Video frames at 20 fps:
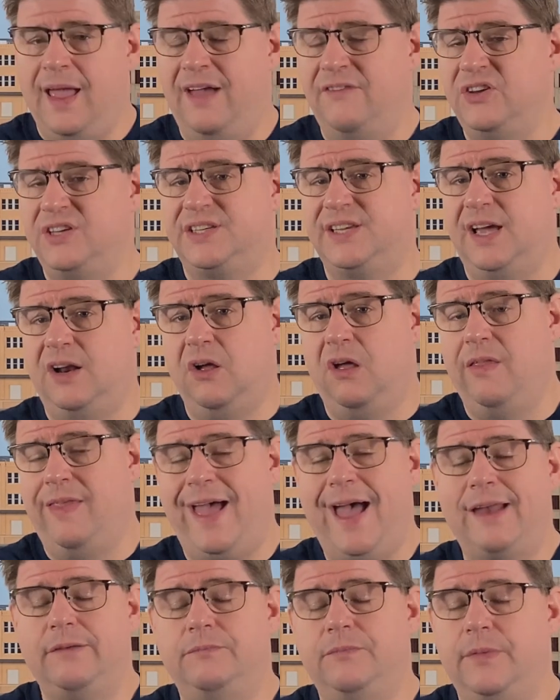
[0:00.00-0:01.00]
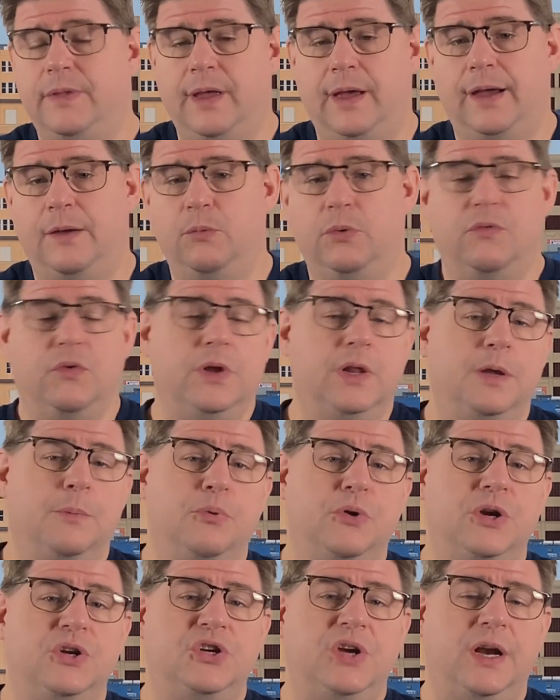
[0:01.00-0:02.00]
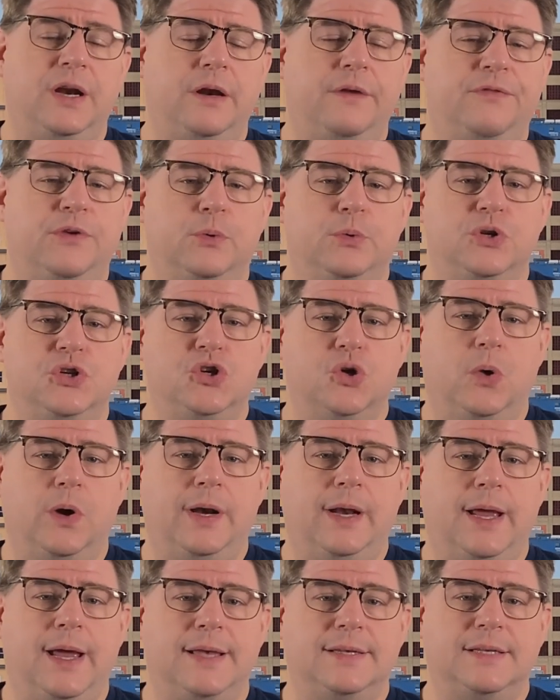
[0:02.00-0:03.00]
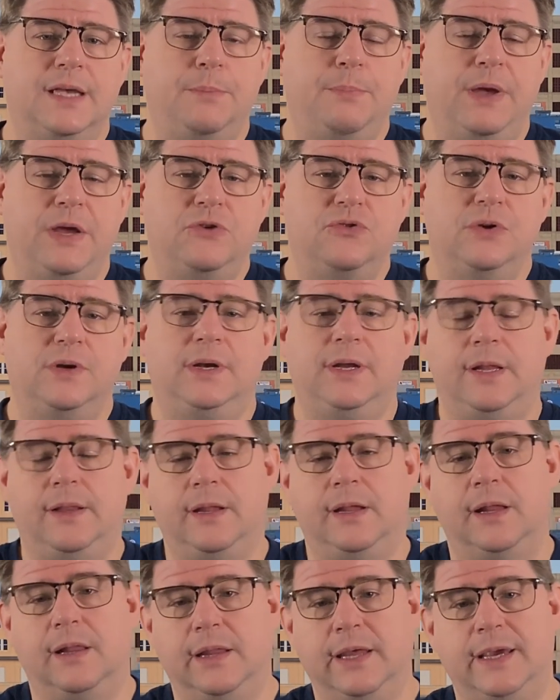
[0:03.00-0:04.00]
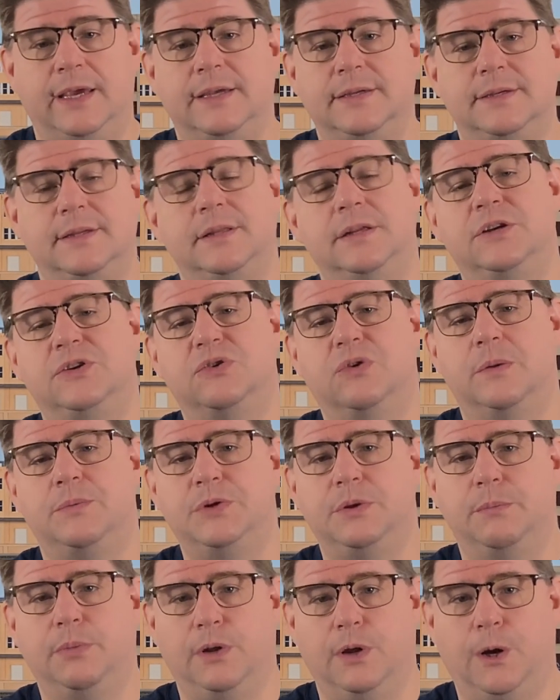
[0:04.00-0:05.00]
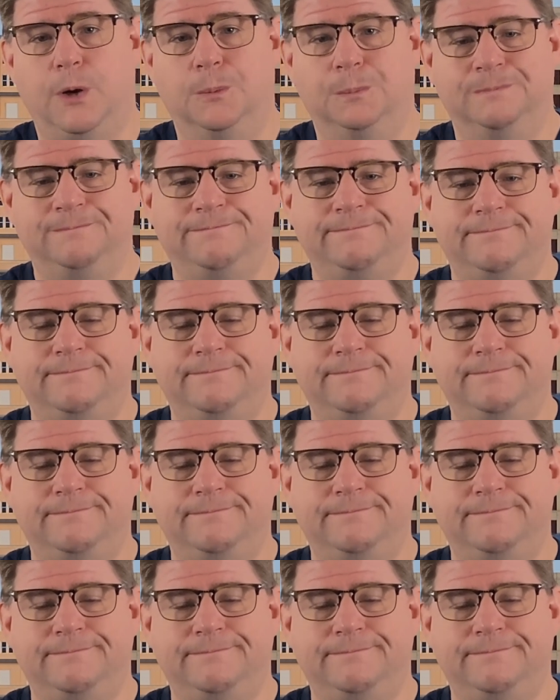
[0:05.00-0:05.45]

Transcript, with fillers: Having said all that, I would really appreciate it if you would join as a patron, and the link is in the description below.